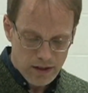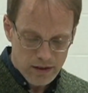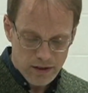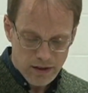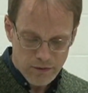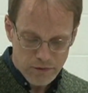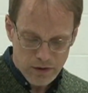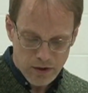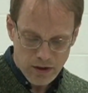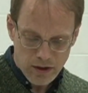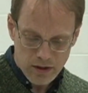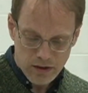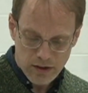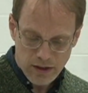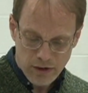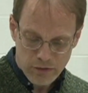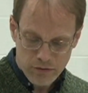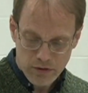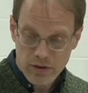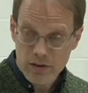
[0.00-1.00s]
that have cut
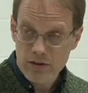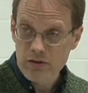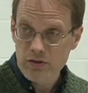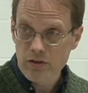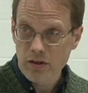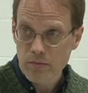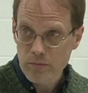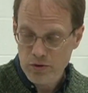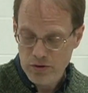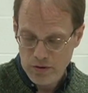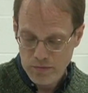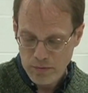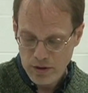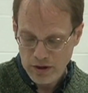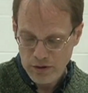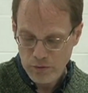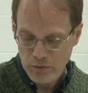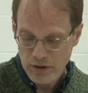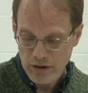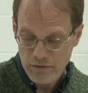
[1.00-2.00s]
electric consumption
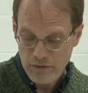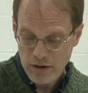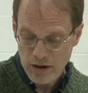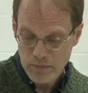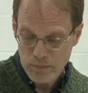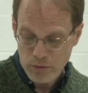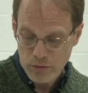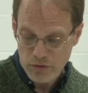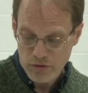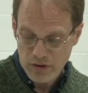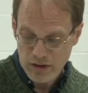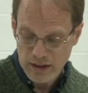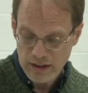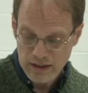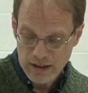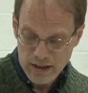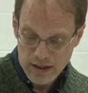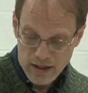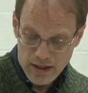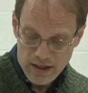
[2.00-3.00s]
by
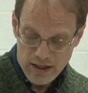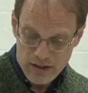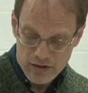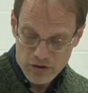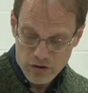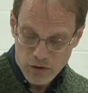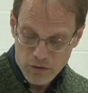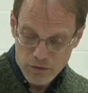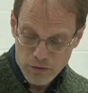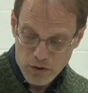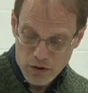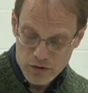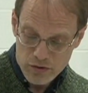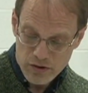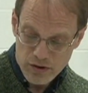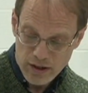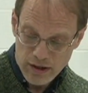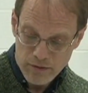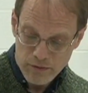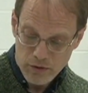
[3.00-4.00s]
25% and so far
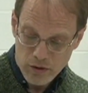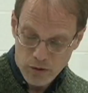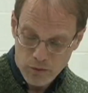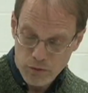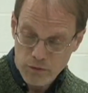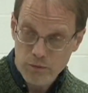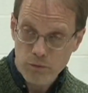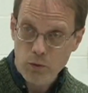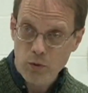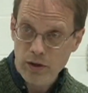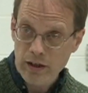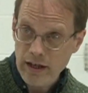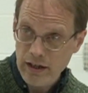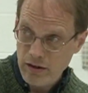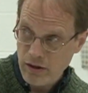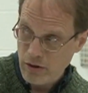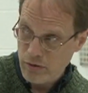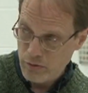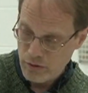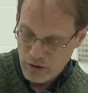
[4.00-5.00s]
saved over
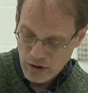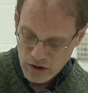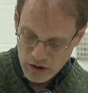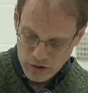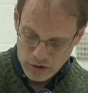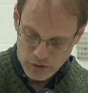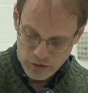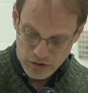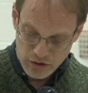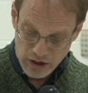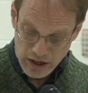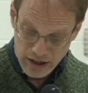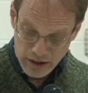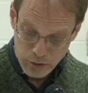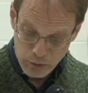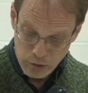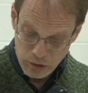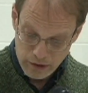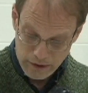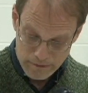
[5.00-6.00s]
$4,800
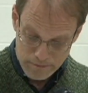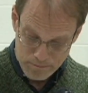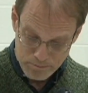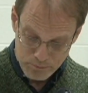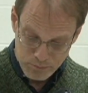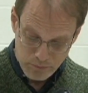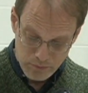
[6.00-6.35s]
annually.